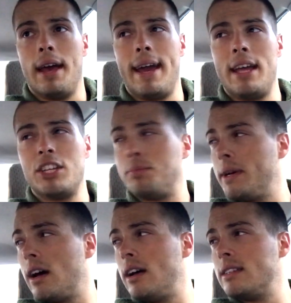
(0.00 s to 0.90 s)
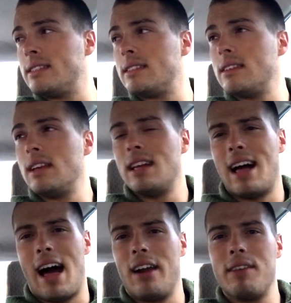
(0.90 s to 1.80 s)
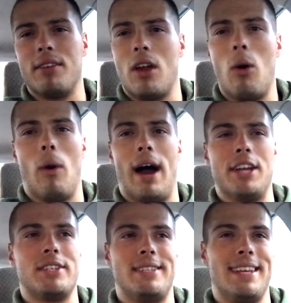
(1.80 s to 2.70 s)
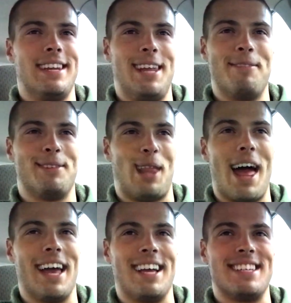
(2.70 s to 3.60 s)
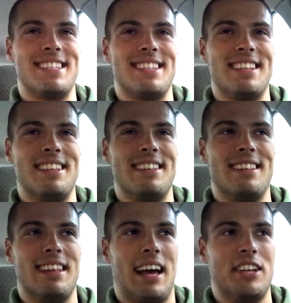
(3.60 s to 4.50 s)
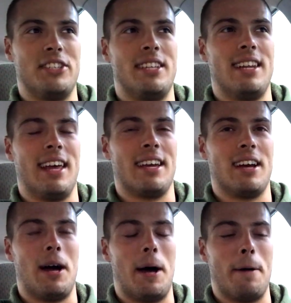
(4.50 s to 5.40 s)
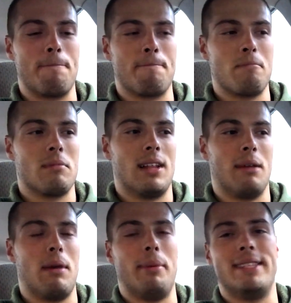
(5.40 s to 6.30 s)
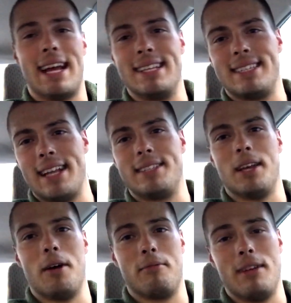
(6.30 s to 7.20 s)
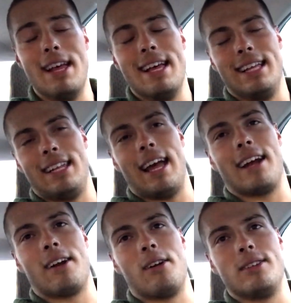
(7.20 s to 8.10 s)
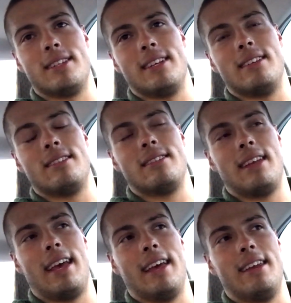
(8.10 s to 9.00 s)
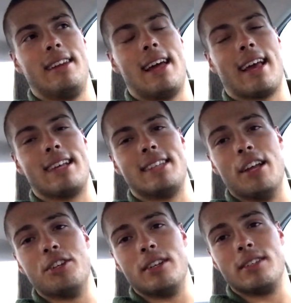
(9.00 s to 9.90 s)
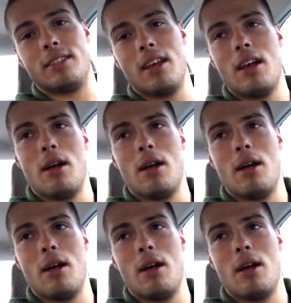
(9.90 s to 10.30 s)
And just because, I don't even know why, I just didn't lift legs. I just did like maybe 10 sets of leg curls and leg extensions.